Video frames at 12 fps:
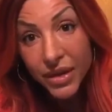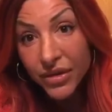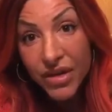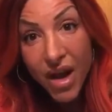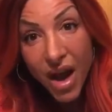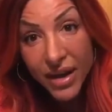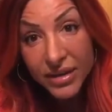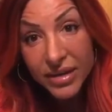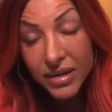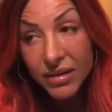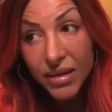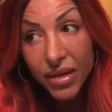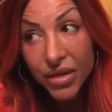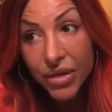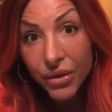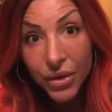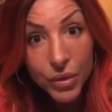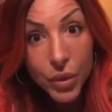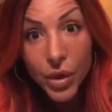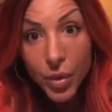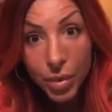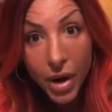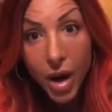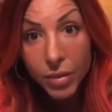They're not third
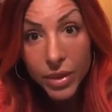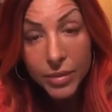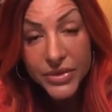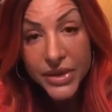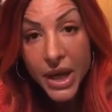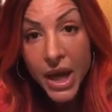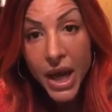world problems.